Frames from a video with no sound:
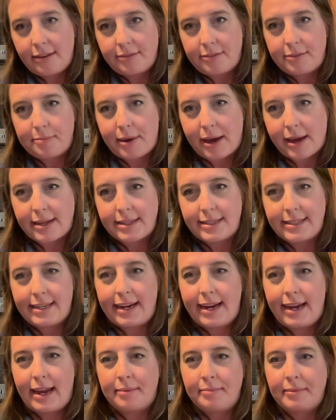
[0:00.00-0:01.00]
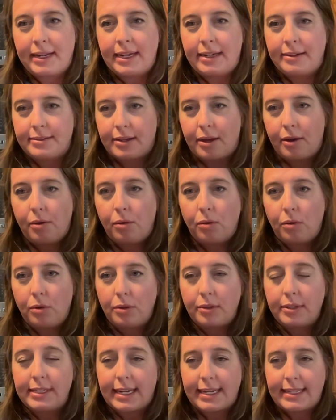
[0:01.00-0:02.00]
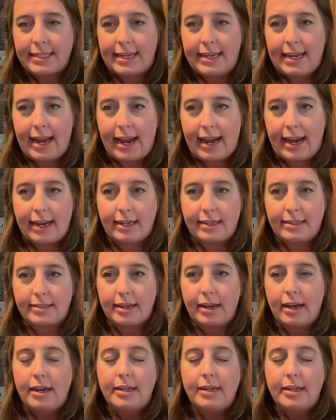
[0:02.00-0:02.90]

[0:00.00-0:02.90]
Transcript: of pasta, I'm going to use a whole dozen eggs.